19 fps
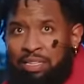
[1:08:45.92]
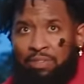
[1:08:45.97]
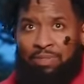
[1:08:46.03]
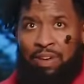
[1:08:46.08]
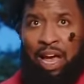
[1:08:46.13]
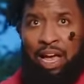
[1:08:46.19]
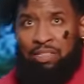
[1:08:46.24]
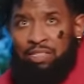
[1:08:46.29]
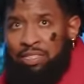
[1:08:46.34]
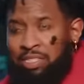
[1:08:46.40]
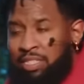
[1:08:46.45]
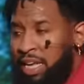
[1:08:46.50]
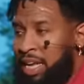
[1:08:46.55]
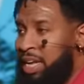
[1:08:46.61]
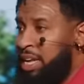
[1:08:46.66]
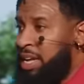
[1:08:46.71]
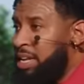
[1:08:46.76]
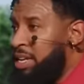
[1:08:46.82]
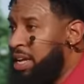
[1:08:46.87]
have not
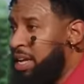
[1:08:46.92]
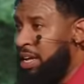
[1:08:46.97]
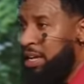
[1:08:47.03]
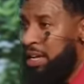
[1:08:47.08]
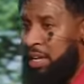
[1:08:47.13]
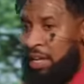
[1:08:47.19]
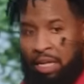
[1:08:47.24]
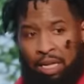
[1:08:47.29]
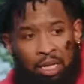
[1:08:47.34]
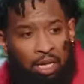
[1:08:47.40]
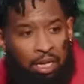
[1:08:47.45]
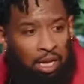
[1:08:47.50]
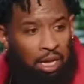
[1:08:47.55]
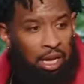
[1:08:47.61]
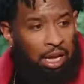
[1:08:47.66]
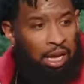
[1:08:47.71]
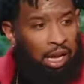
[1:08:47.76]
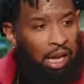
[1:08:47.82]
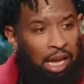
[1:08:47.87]
seen,
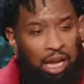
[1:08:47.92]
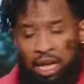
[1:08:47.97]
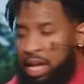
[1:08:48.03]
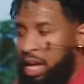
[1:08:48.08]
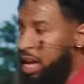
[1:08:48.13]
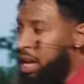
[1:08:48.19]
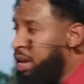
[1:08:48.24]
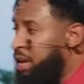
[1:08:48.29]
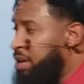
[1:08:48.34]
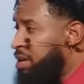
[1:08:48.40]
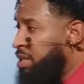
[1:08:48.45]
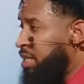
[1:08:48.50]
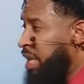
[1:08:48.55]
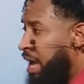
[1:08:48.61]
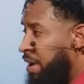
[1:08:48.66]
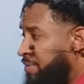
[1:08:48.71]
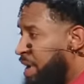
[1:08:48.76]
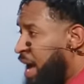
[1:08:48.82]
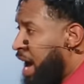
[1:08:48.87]
ears
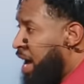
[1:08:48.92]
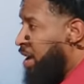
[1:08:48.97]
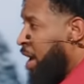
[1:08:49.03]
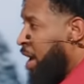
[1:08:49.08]
have not